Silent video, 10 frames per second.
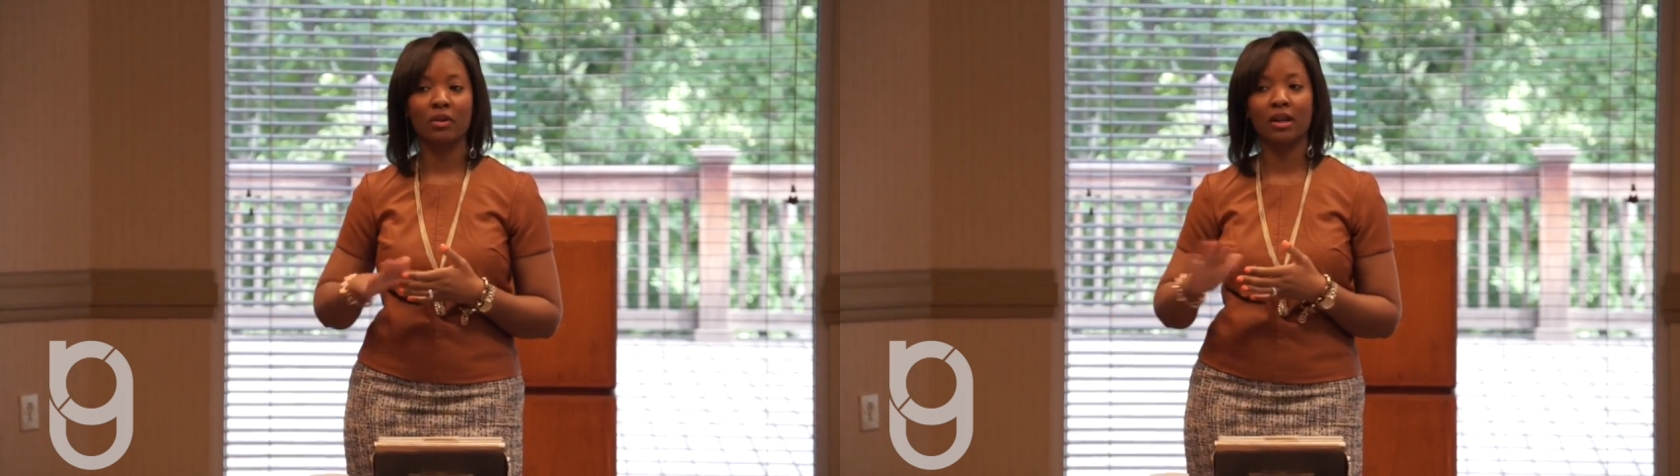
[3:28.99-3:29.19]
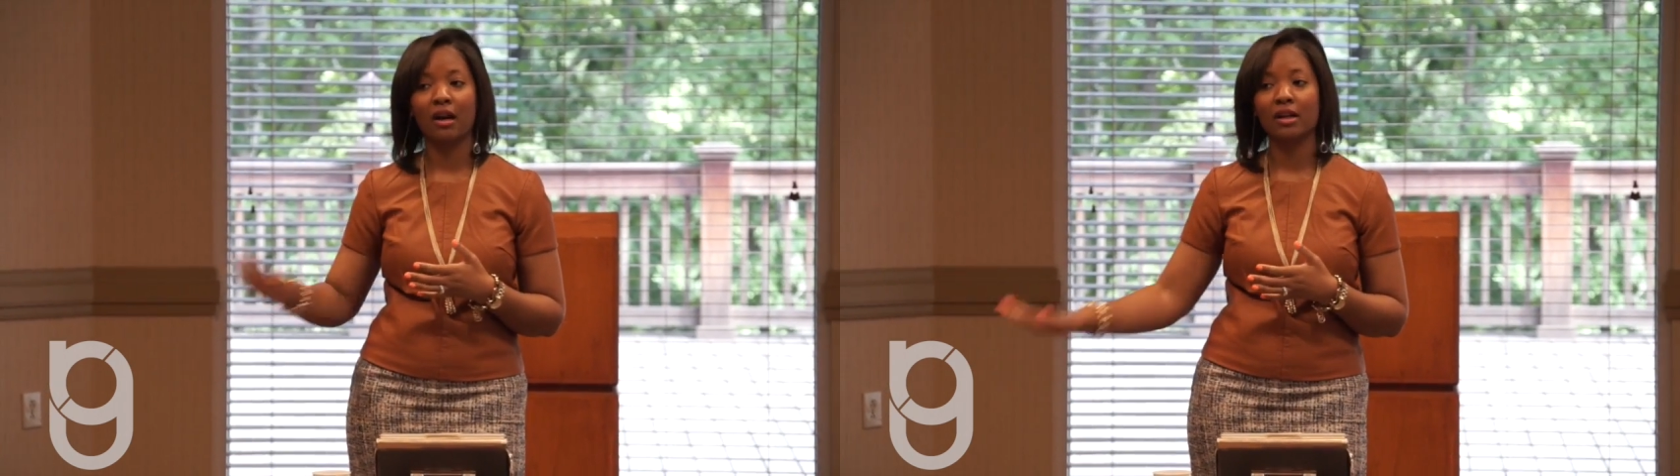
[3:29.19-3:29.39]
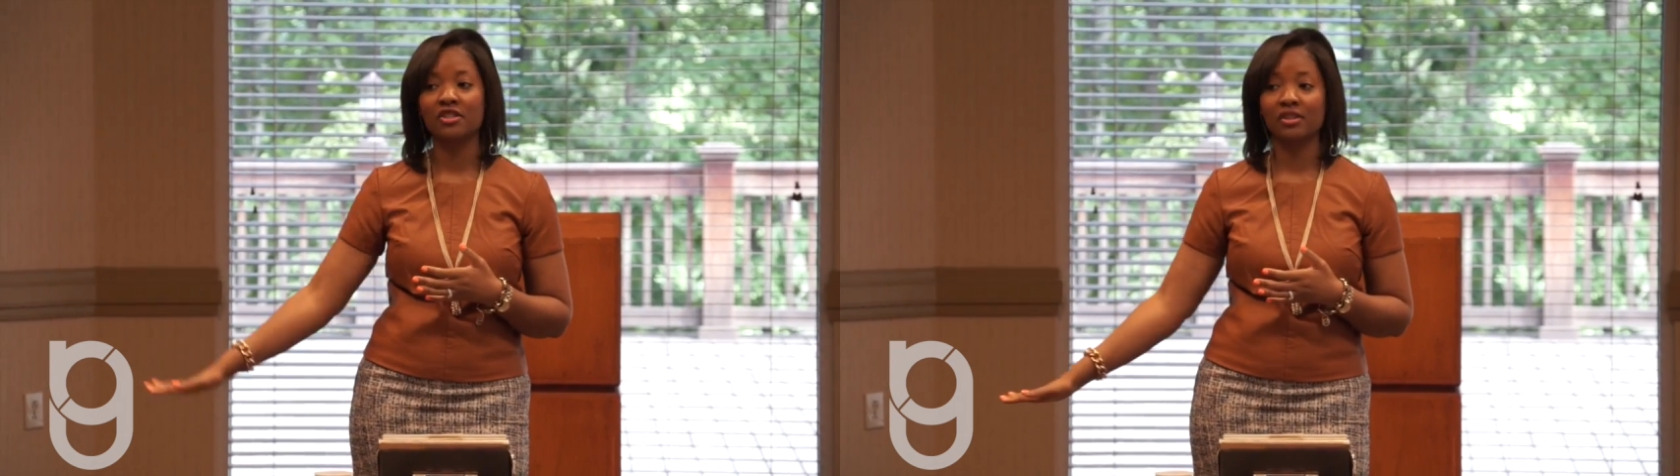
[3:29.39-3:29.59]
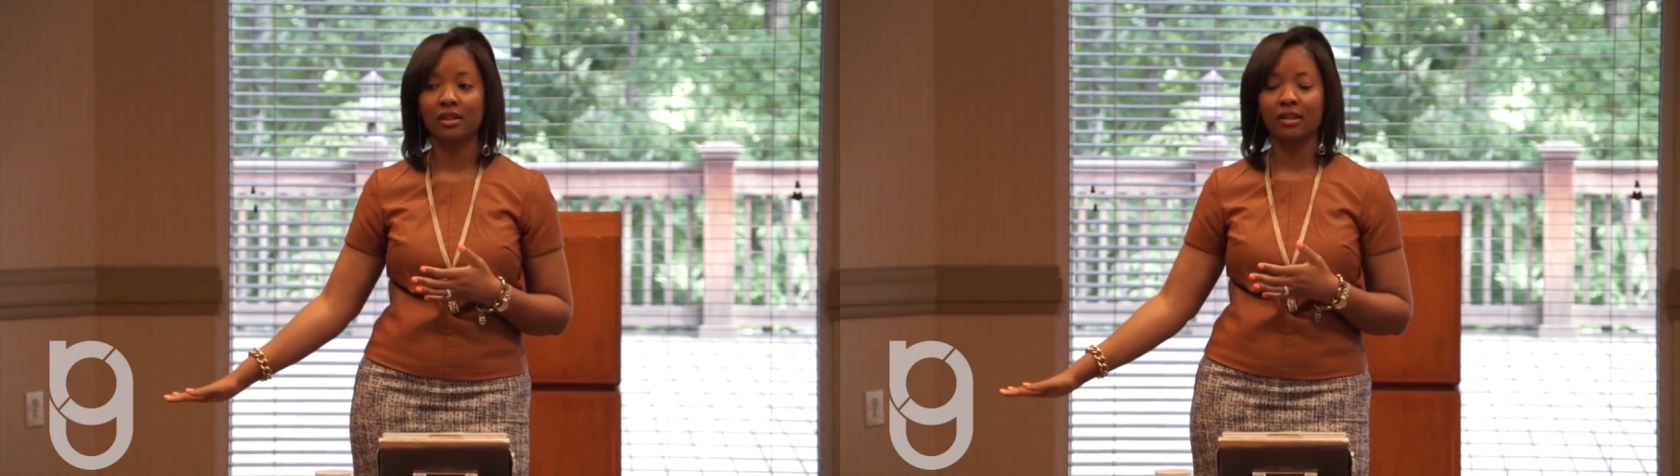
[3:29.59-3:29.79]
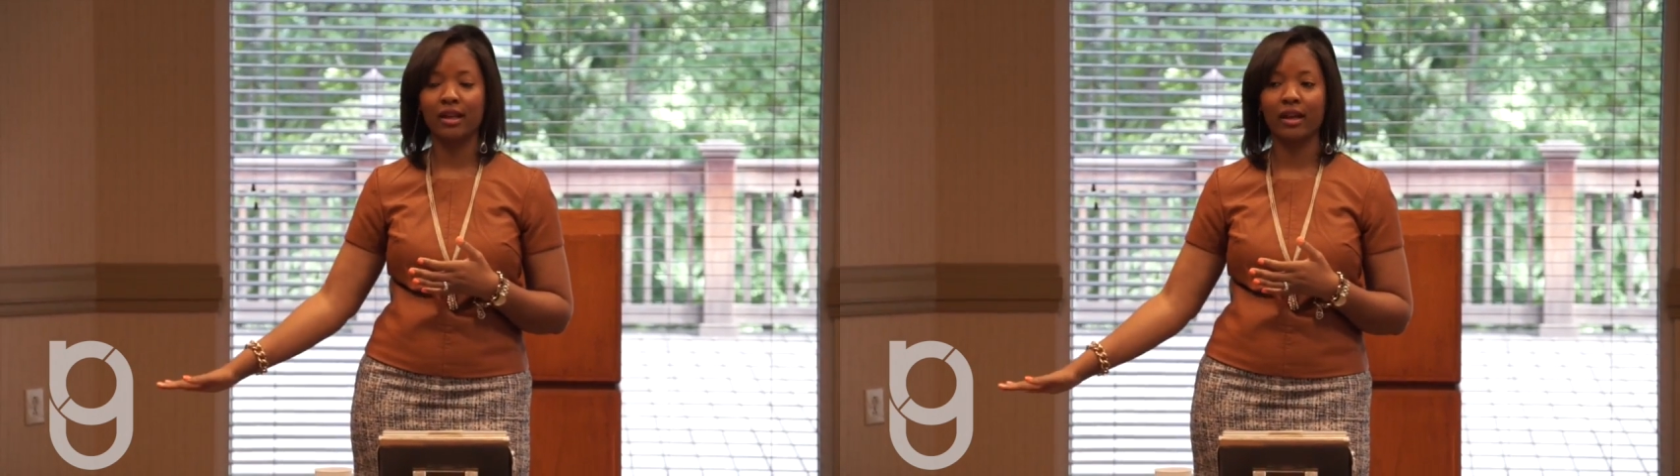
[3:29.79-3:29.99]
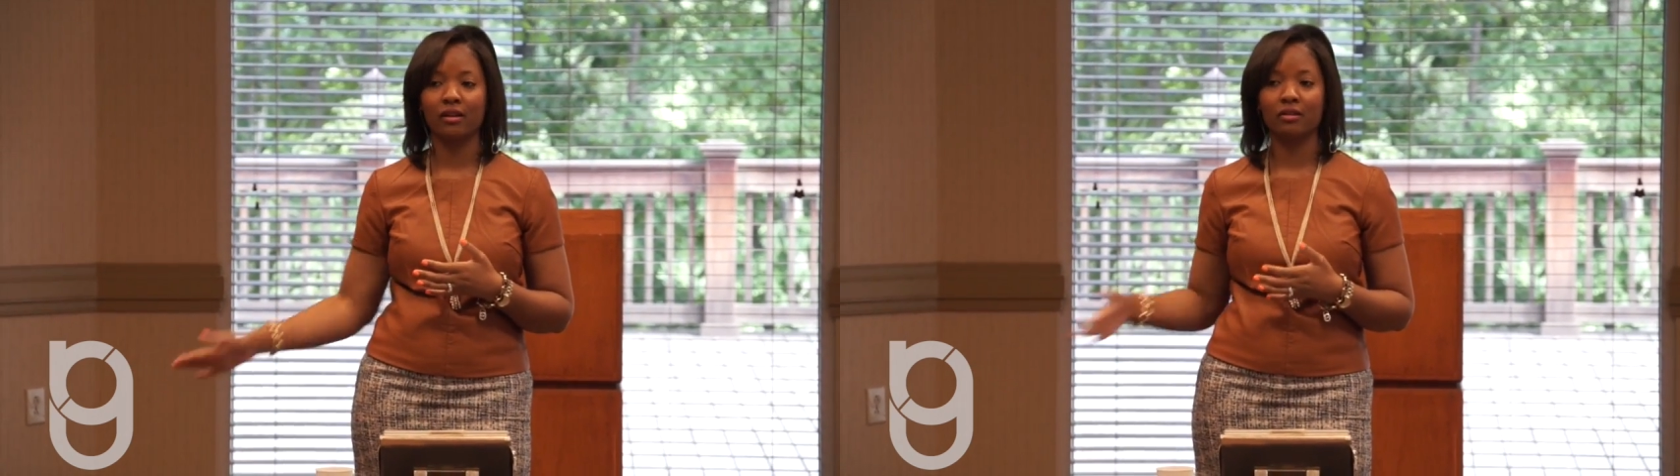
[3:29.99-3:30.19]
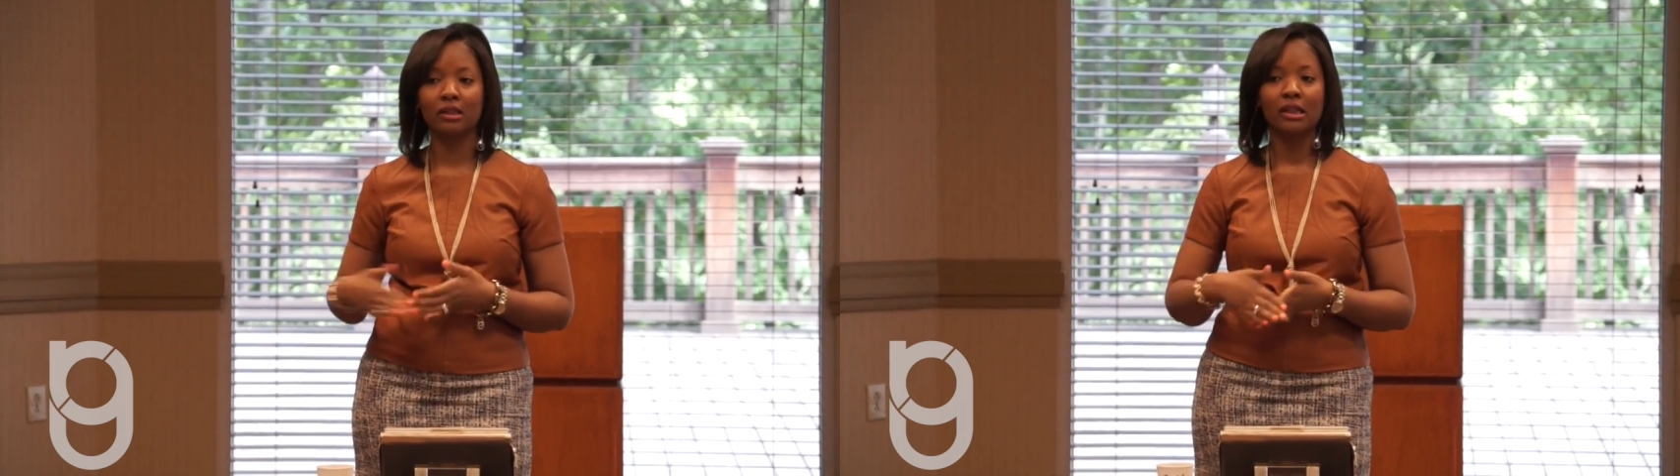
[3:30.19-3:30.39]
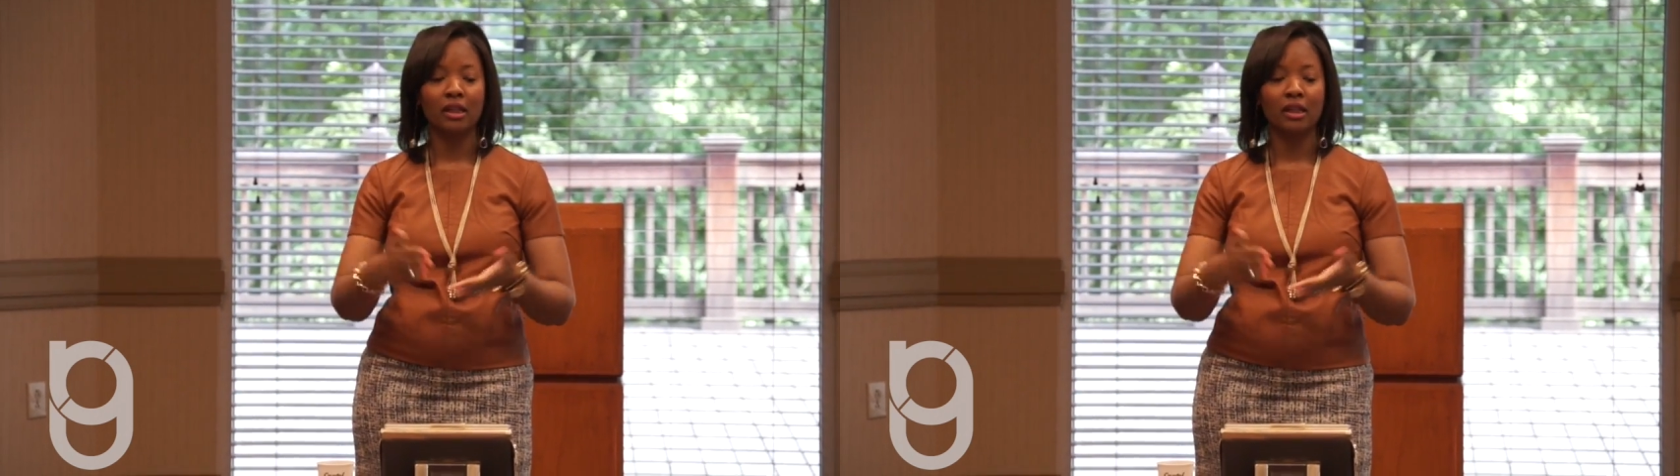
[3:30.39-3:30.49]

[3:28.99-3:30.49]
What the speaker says: putting our agenda down